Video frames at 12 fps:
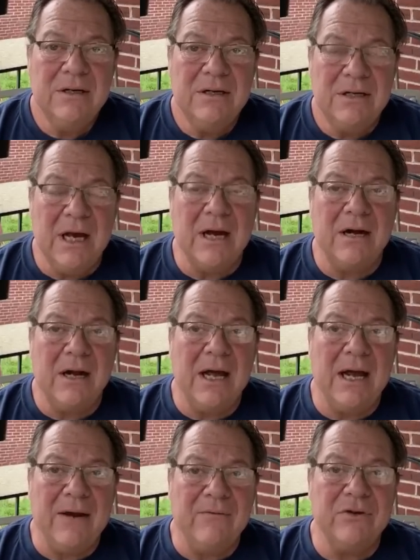Now that I
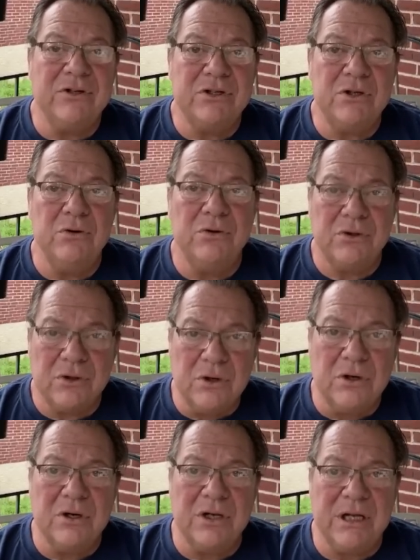average
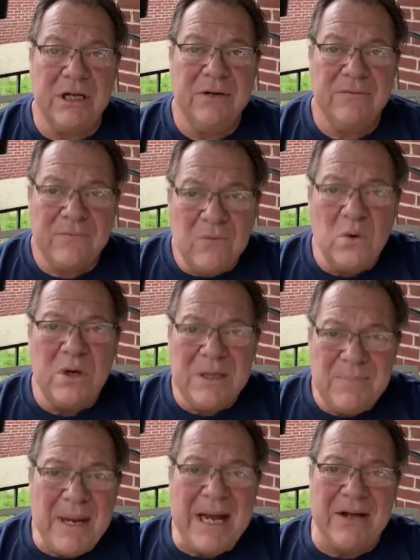230, 40
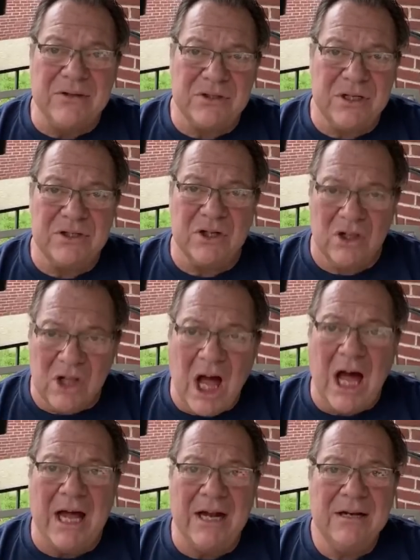pounds is a
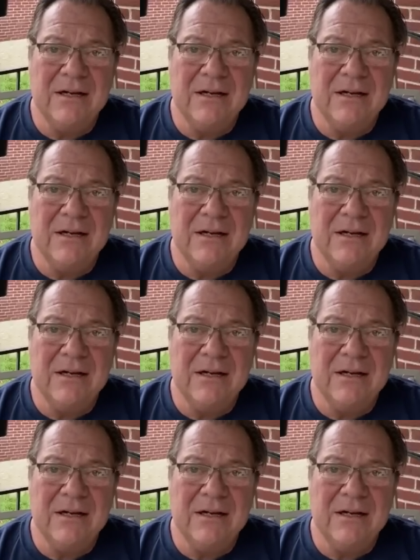lot.